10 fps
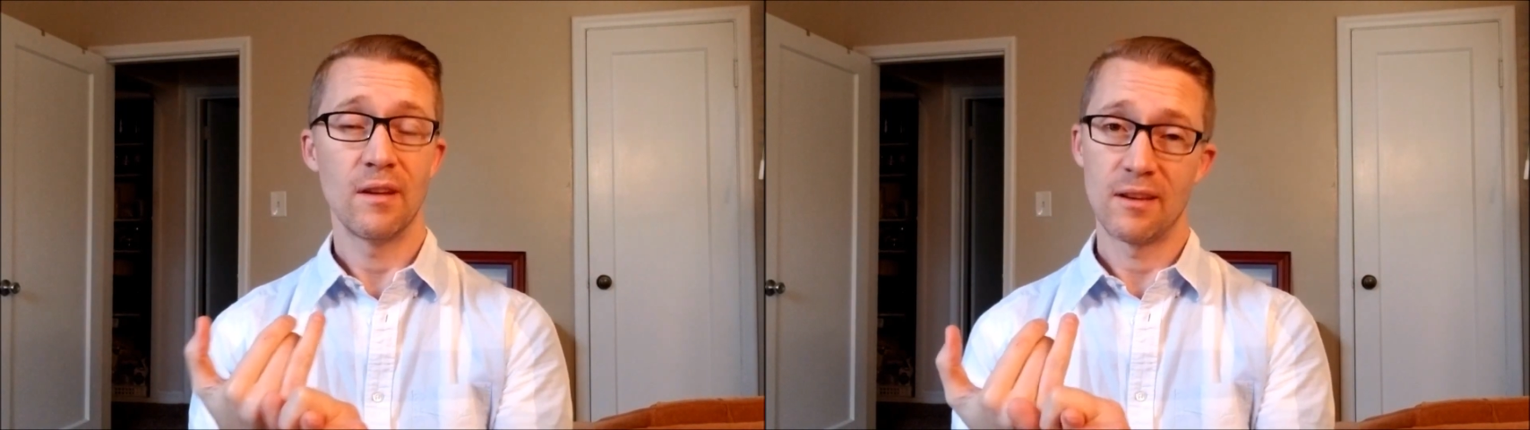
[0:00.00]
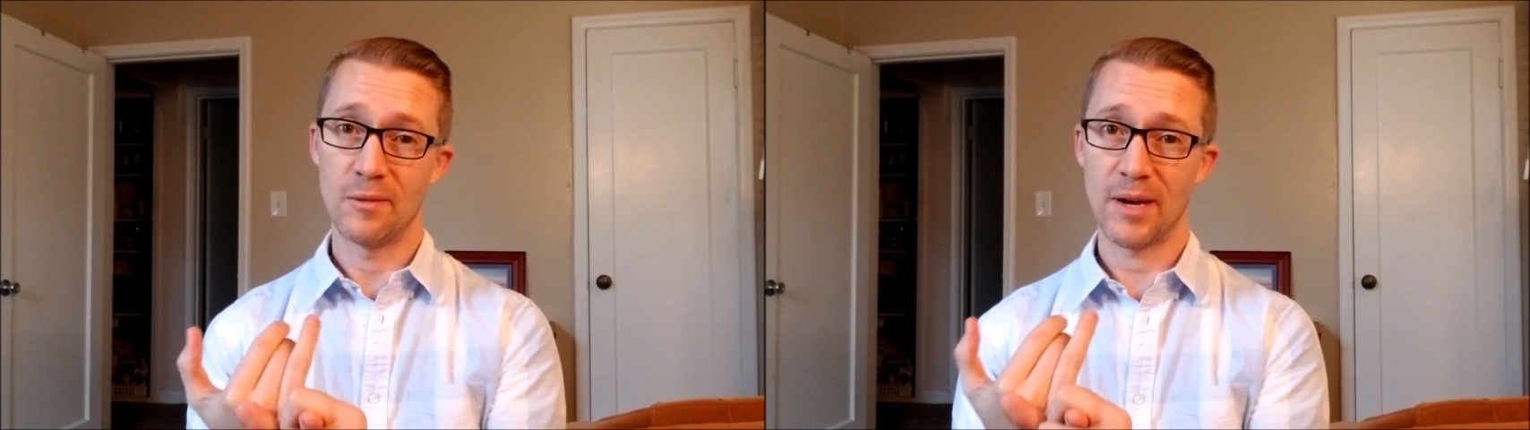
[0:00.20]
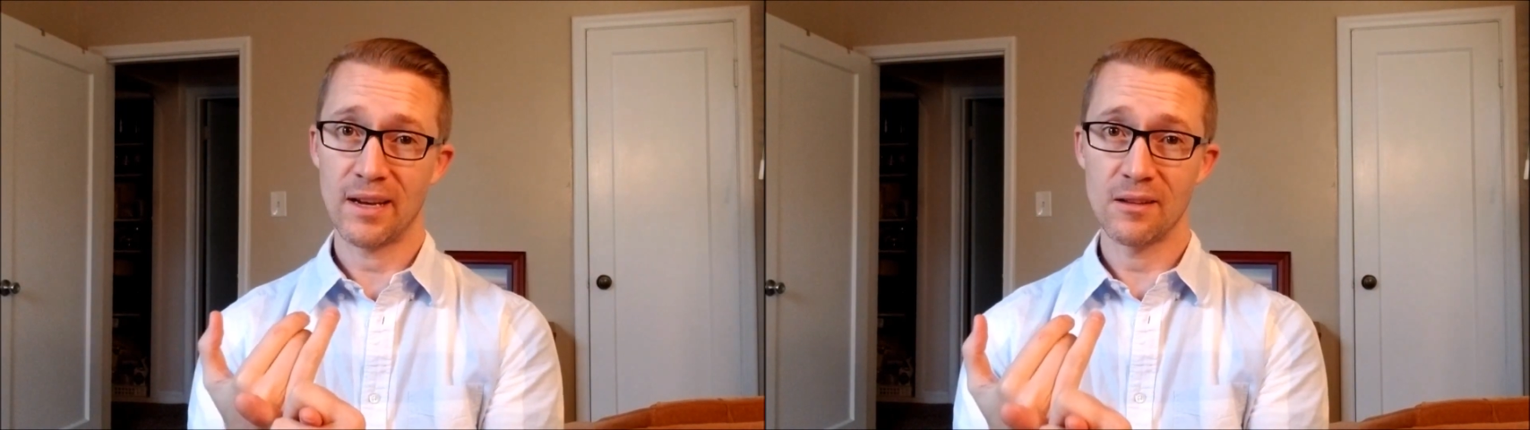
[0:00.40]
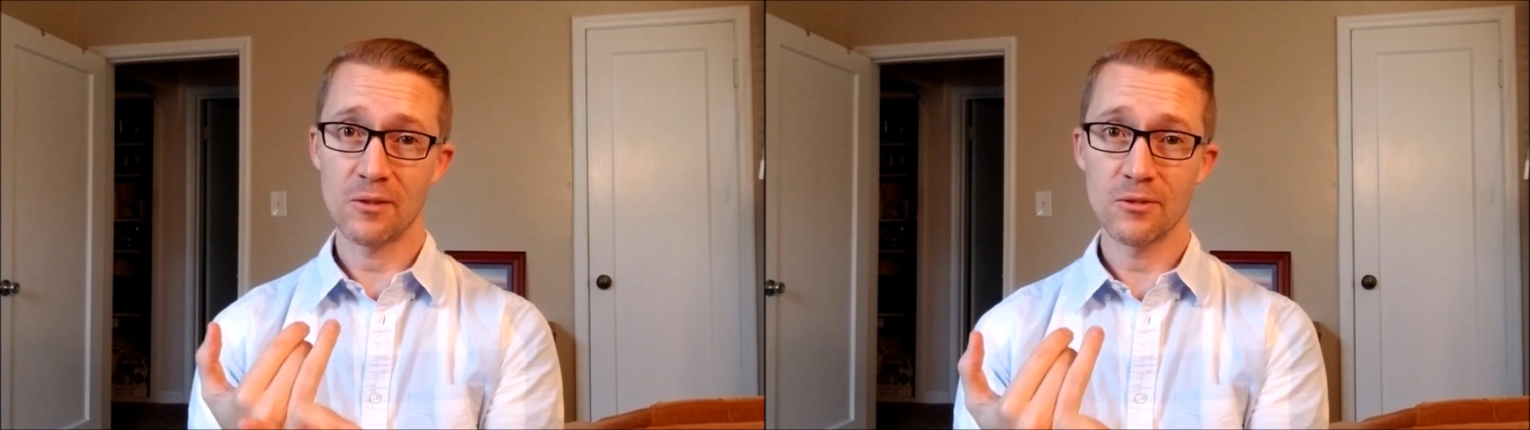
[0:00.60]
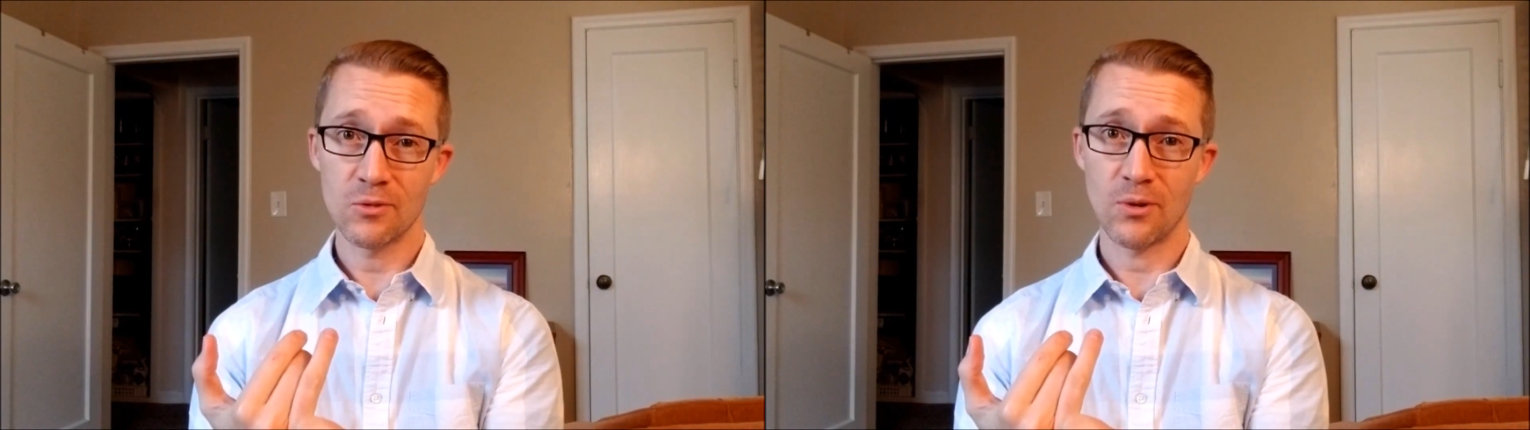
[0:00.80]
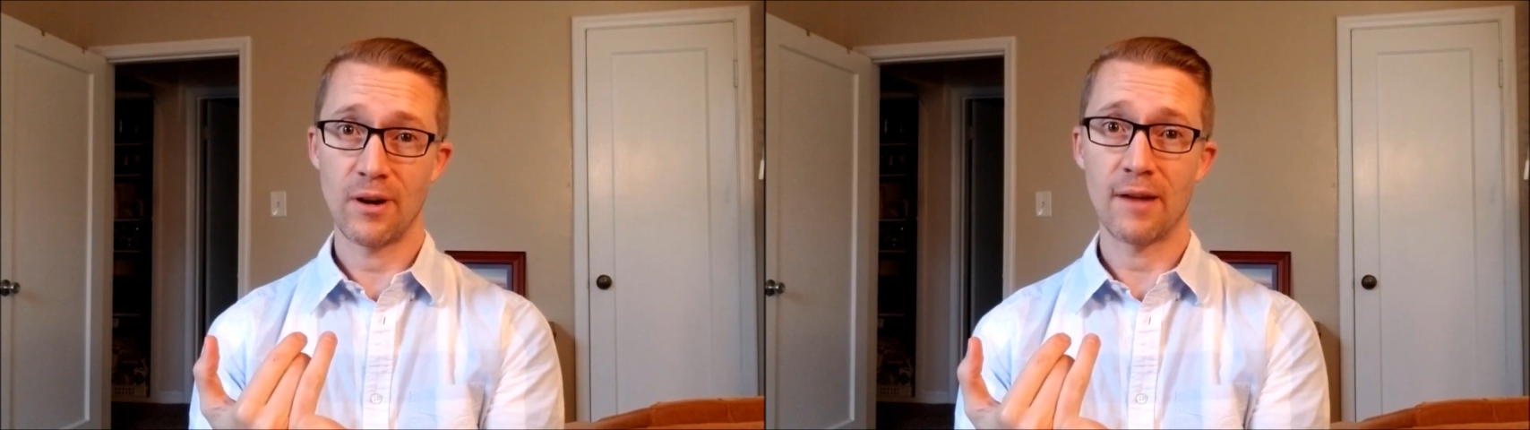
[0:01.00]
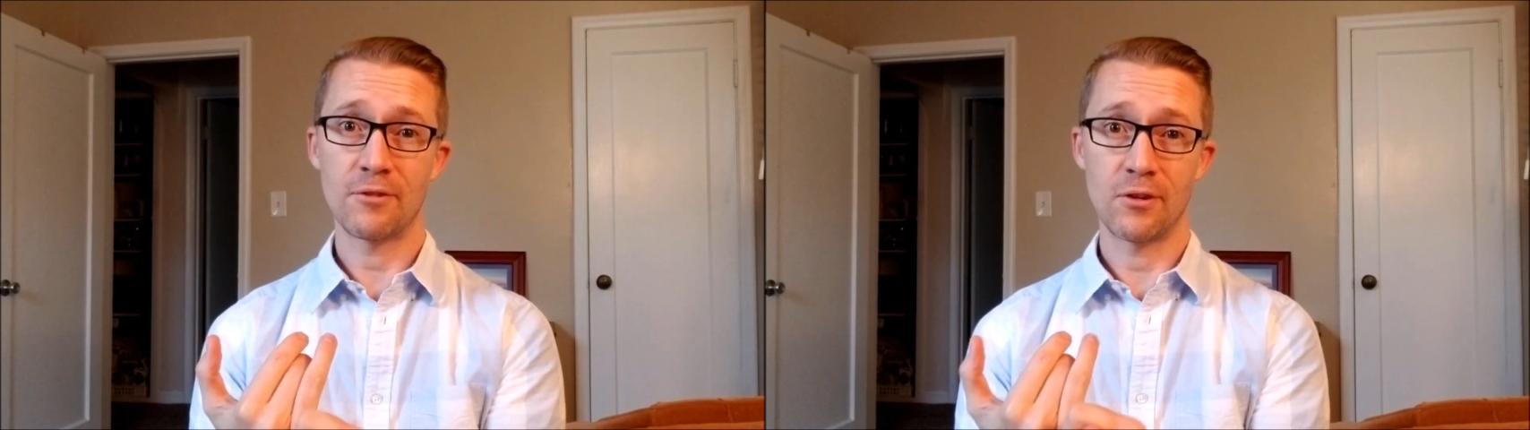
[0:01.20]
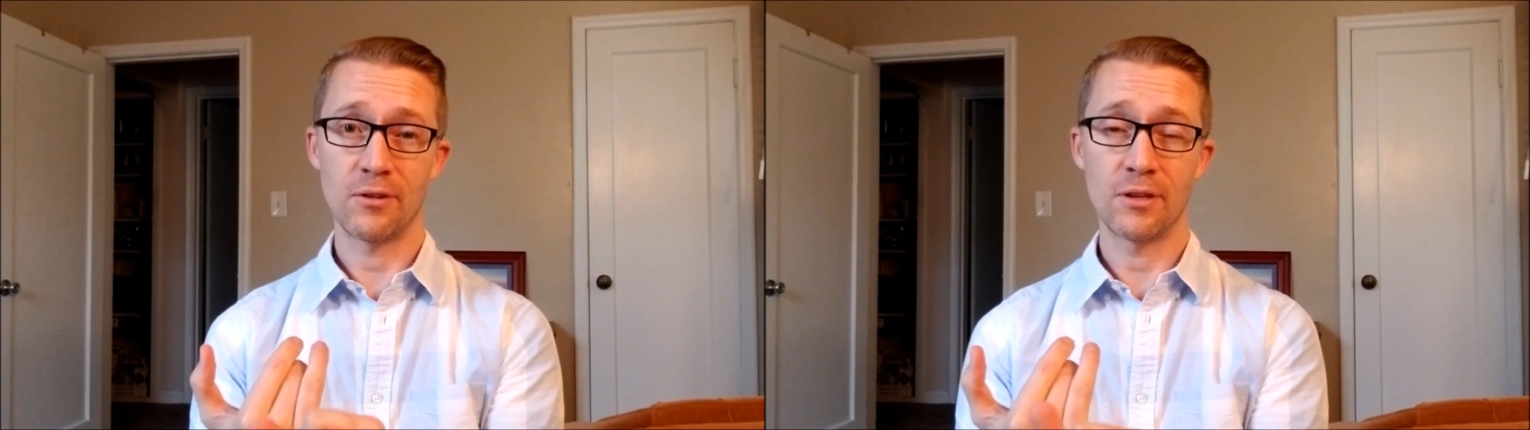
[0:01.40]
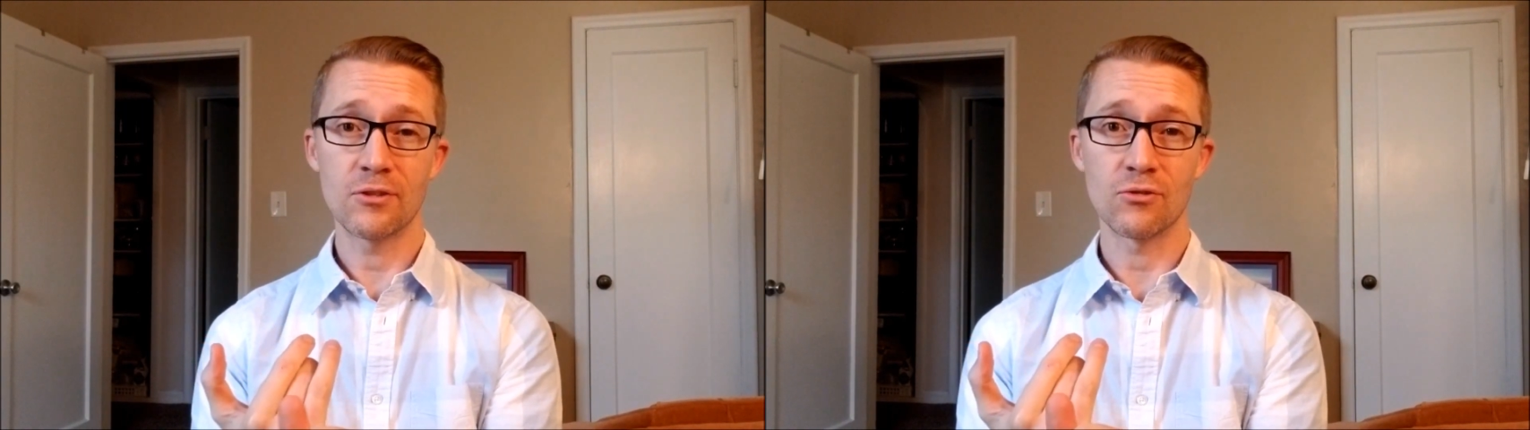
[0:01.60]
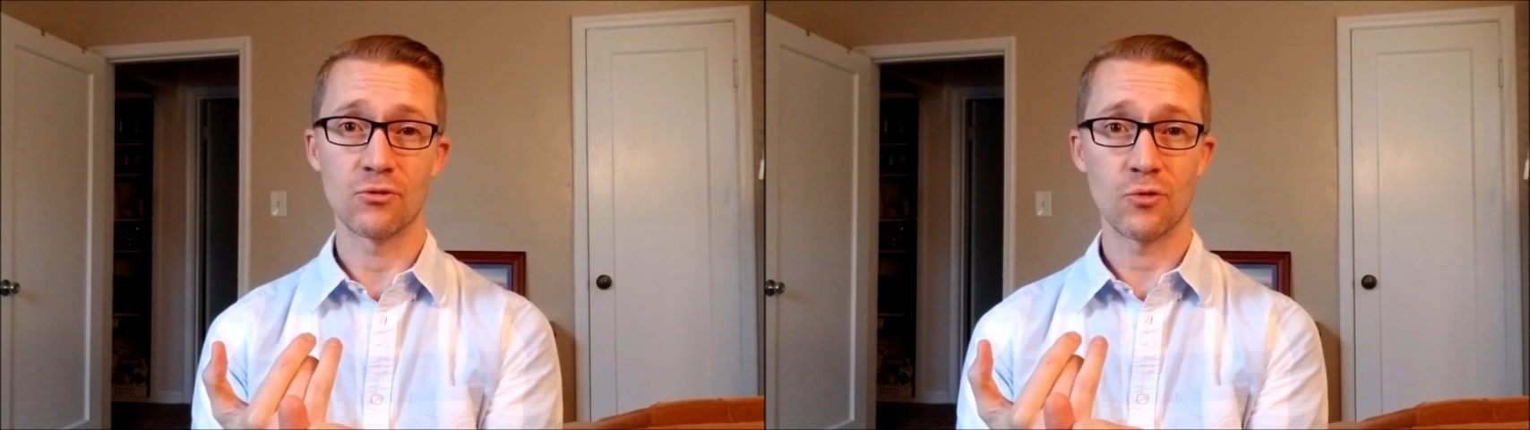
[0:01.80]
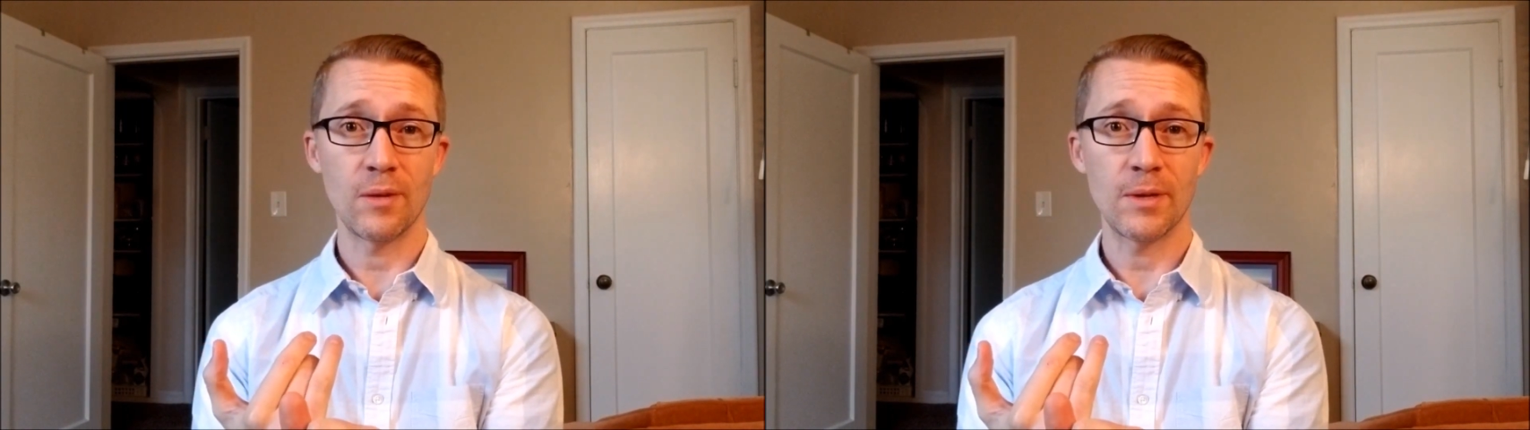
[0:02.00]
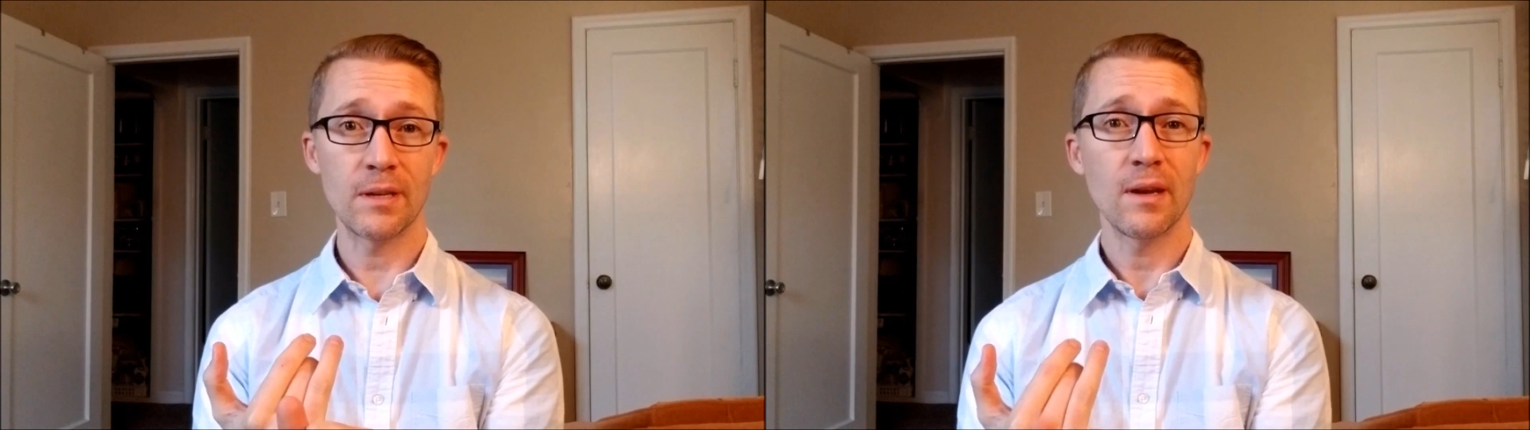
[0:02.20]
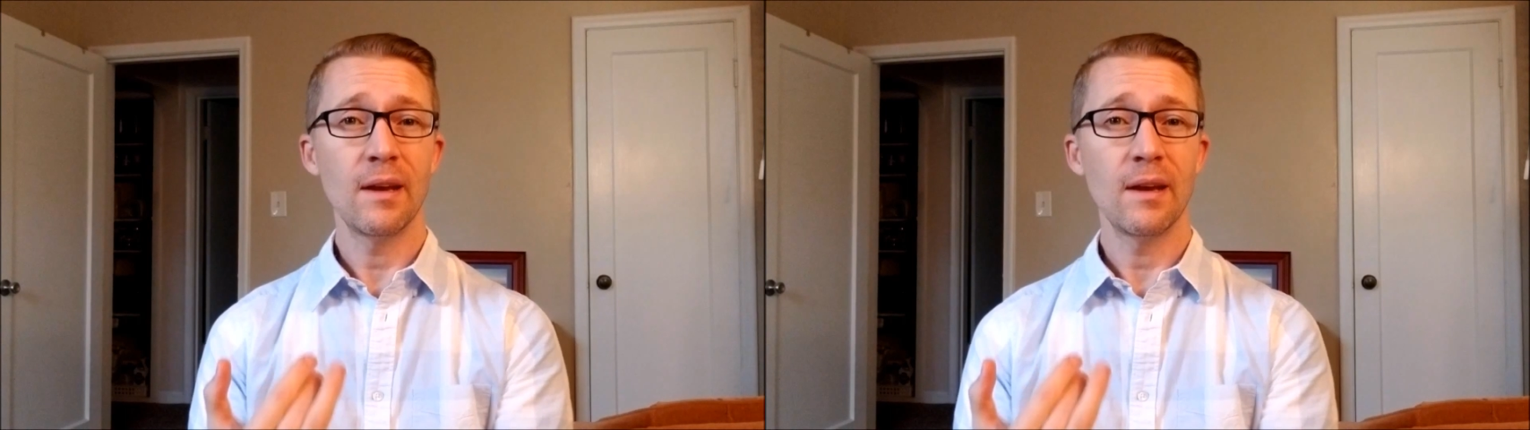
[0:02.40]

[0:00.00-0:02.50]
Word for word: You might get a little sore after initial treatment,